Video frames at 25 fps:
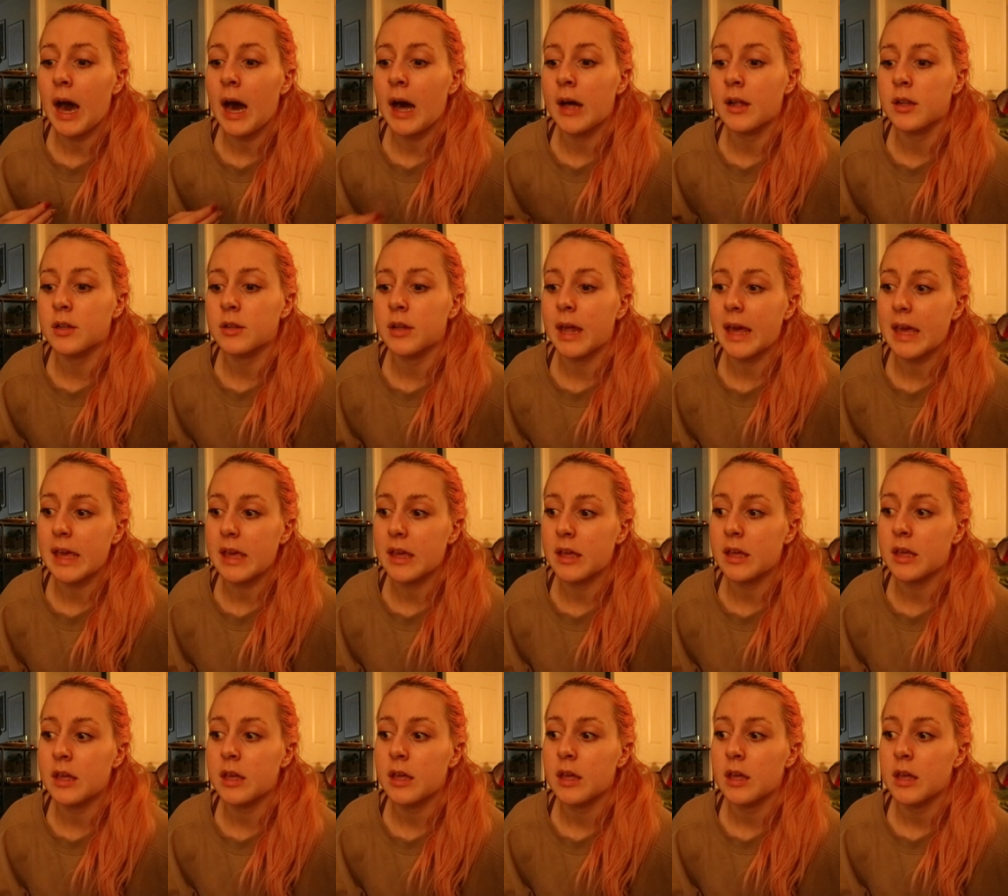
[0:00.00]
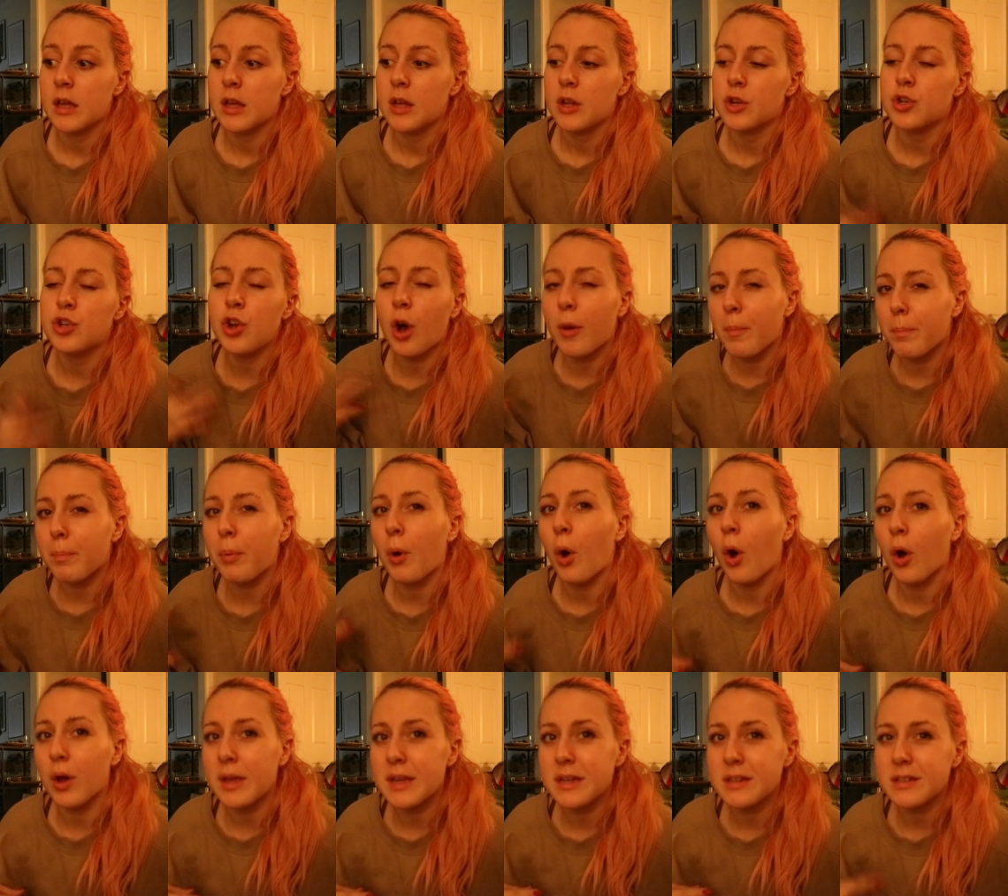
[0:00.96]
I'll like not
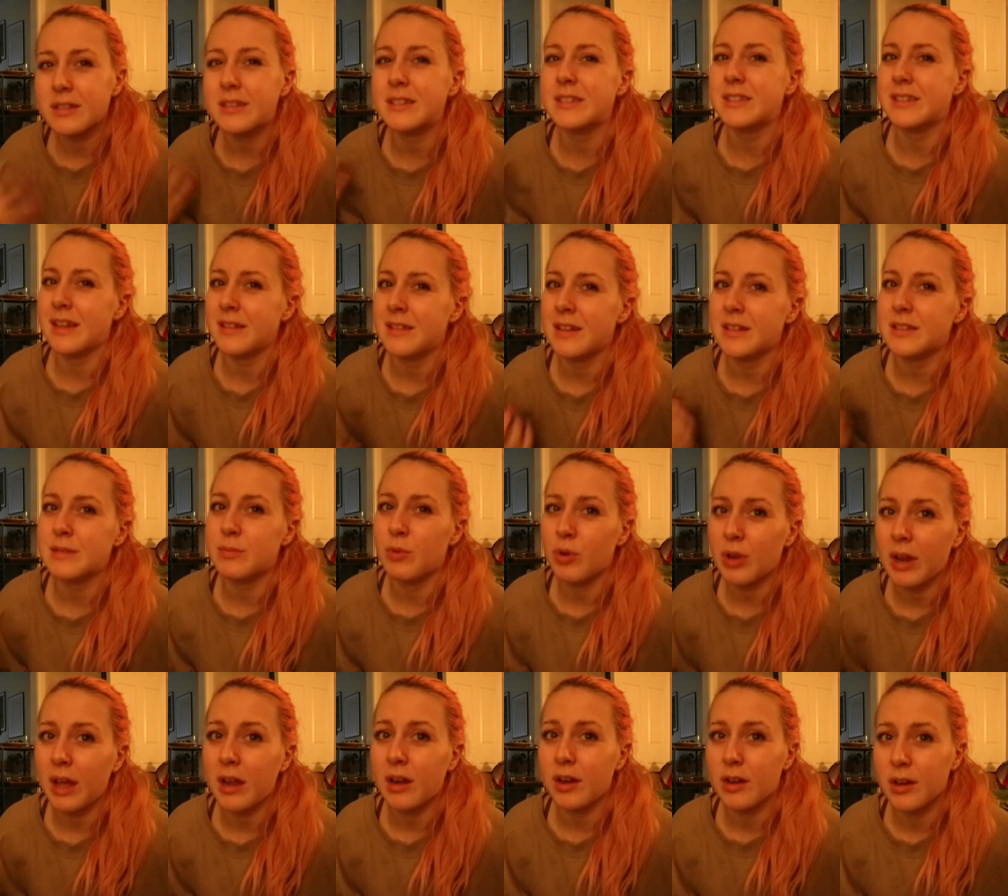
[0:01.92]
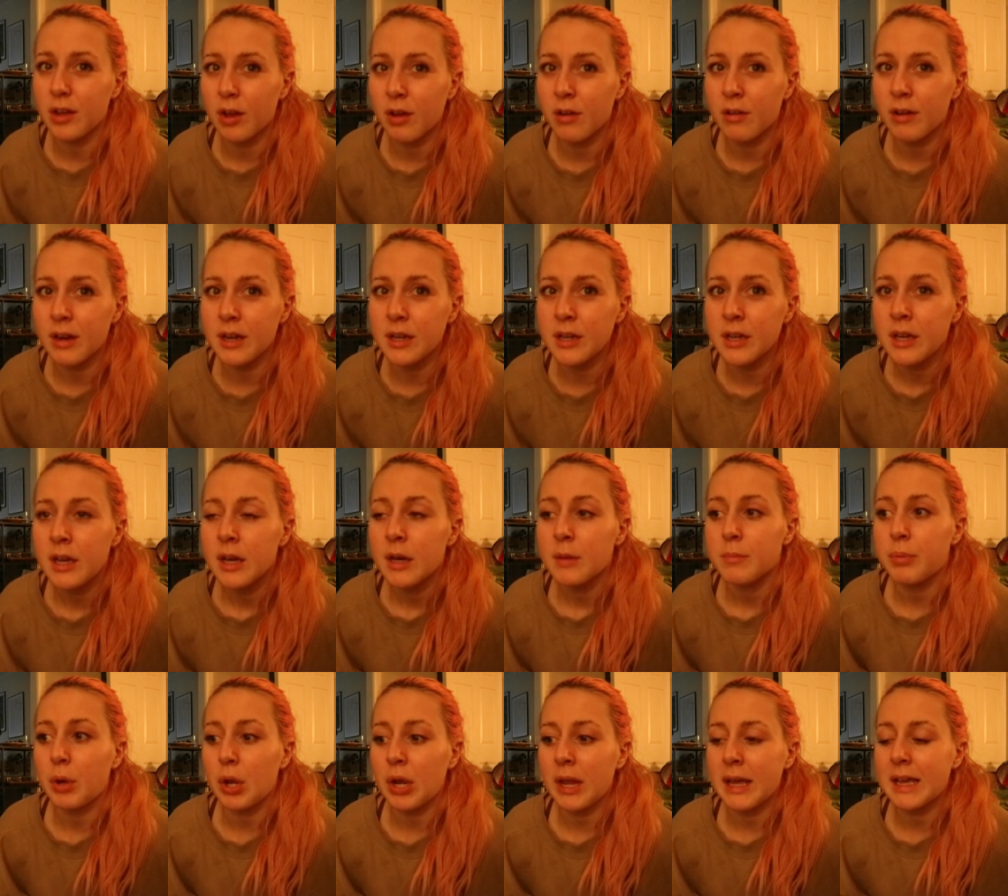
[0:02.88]
point, because then that's more like luring,
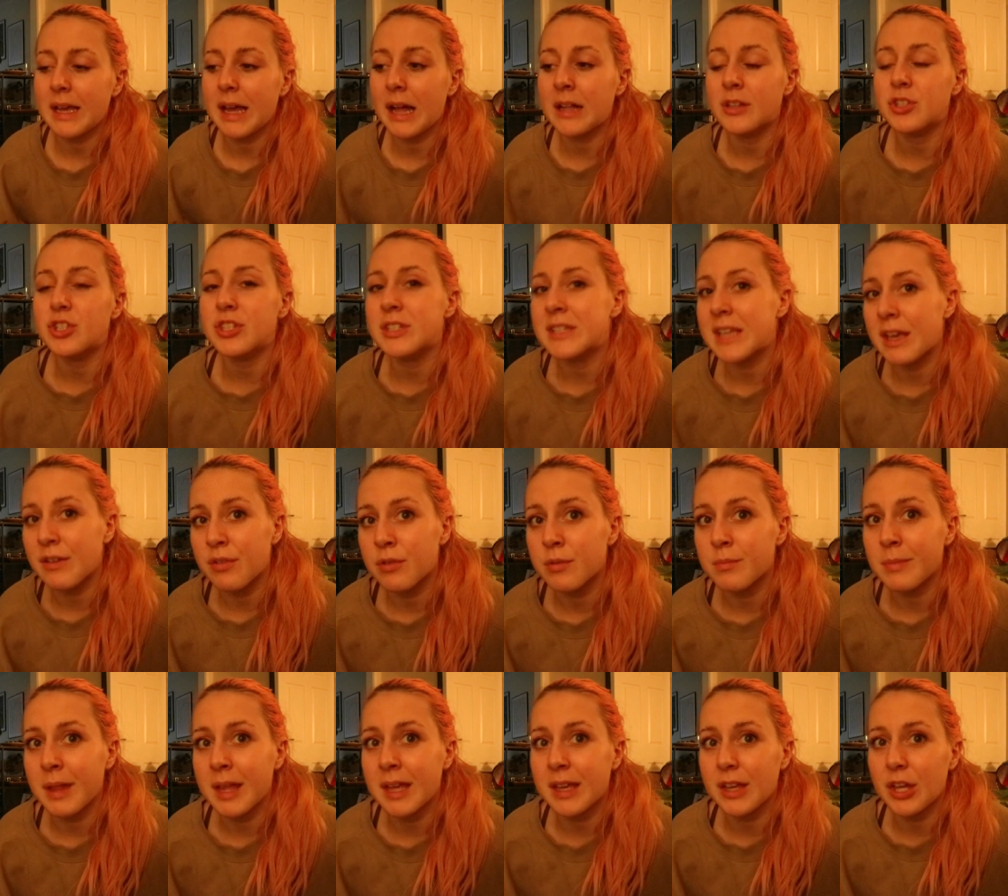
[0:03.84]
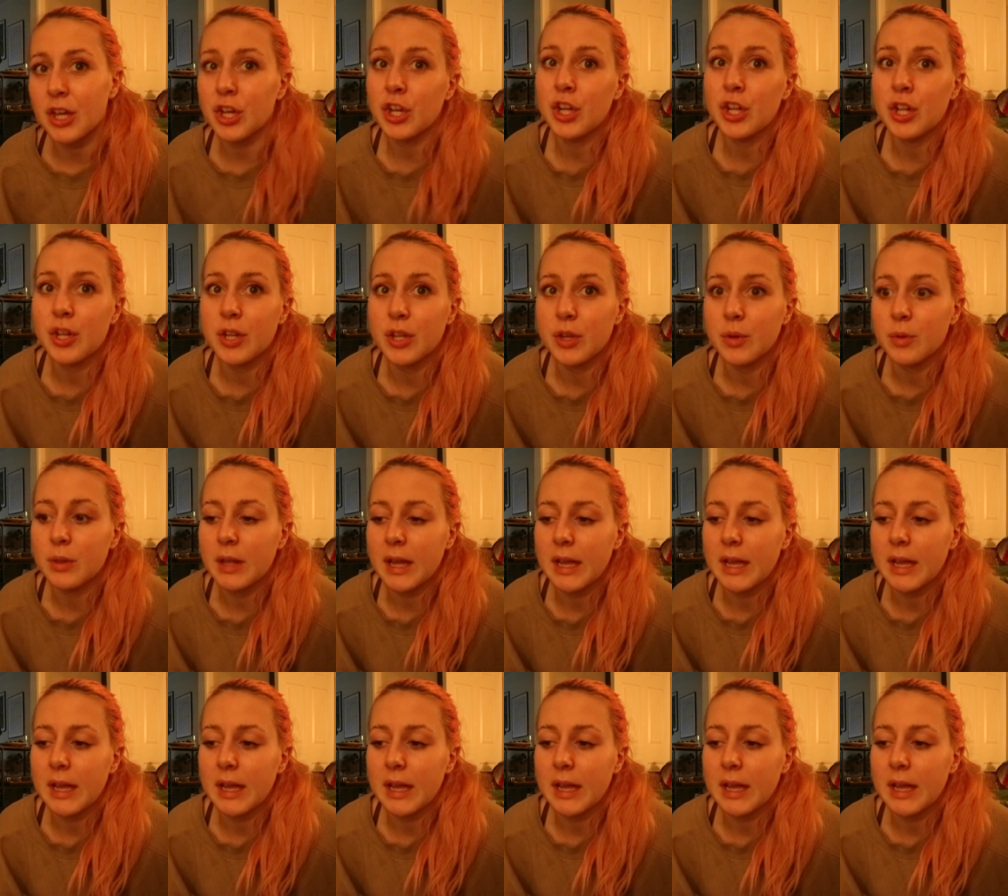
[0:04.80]
but like I'll just give him like a clue.